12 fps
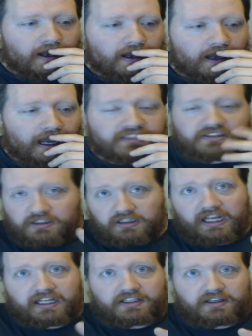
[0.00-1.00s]
I still
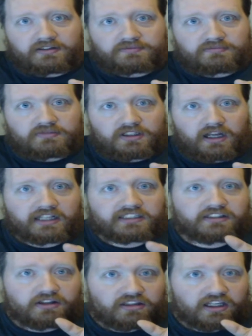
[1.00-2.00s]
like you. I
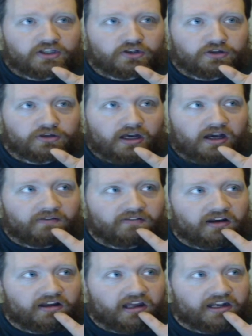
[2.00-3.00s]
still think you're
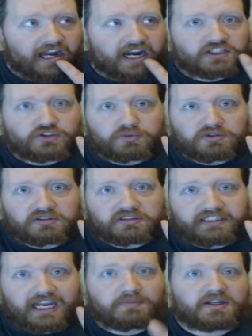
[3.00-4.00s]
an actual
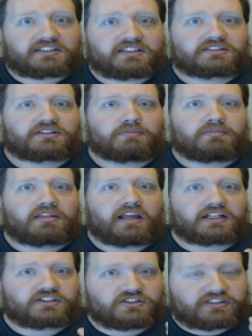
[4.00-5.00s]
gaming system
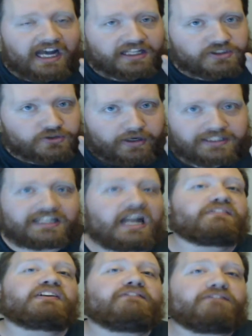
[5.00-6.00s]
that concentrates on
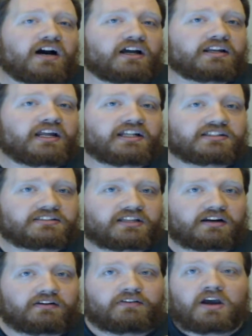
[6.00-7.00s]
having fun instead
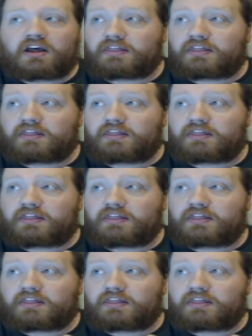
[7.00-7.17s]
of